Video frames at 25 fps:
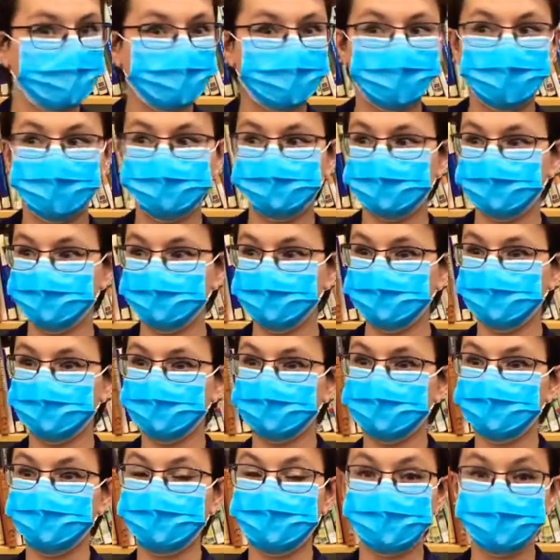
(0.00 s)
And then you're going
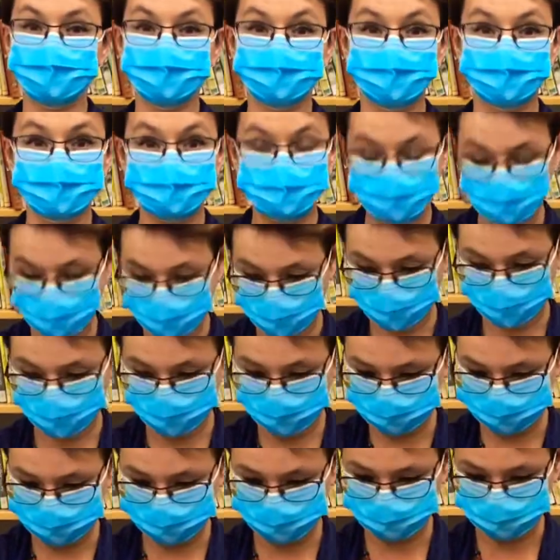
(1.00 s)
to want to get a pair of
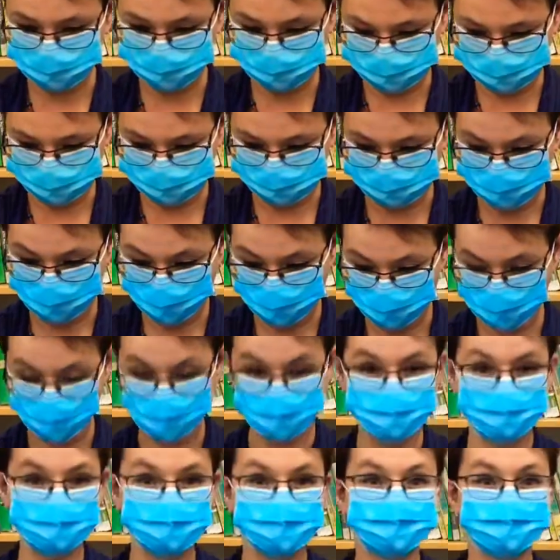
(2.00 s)
scissors from
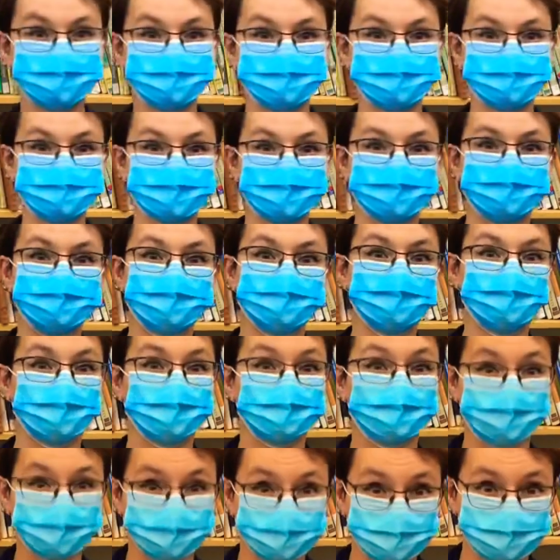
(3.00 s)
home, which I did not
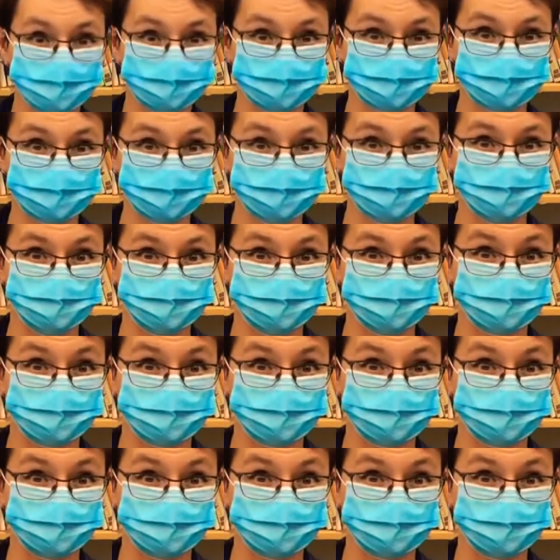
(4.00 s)
bring over to do the